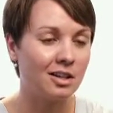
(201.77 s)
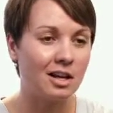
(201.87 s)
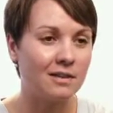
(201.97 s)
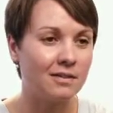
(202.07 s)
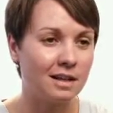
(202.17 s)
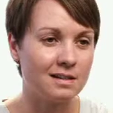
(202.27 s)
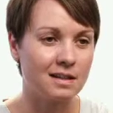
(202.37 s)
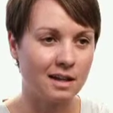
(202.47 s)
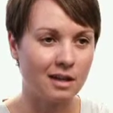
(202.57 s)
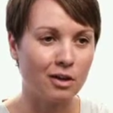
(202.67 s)
a lot of things
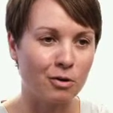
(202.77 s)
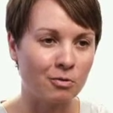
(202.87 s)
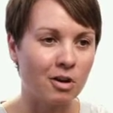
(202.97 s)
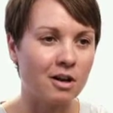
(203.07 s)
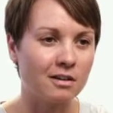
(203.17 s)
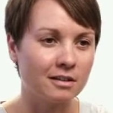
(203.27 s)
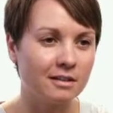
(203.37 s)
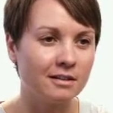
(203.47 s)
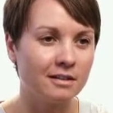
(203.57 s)
that can go wrong.